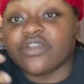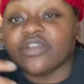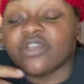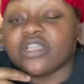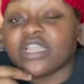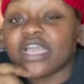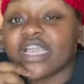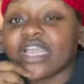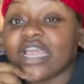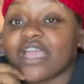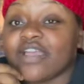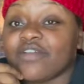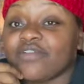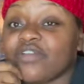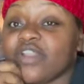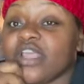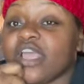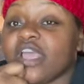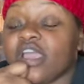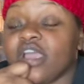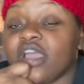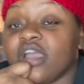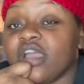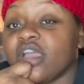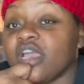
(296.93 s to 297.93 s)
like having
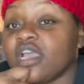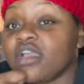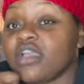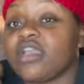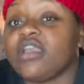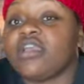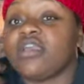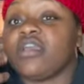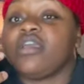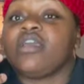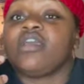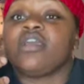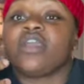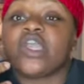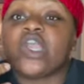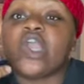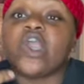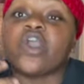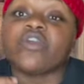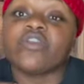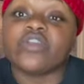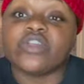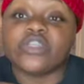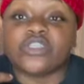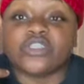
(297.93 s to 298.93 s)
that
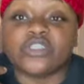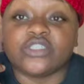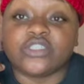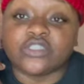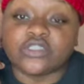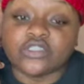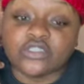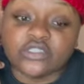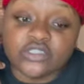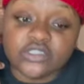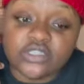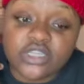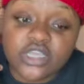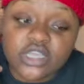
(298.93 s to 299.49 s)
courage to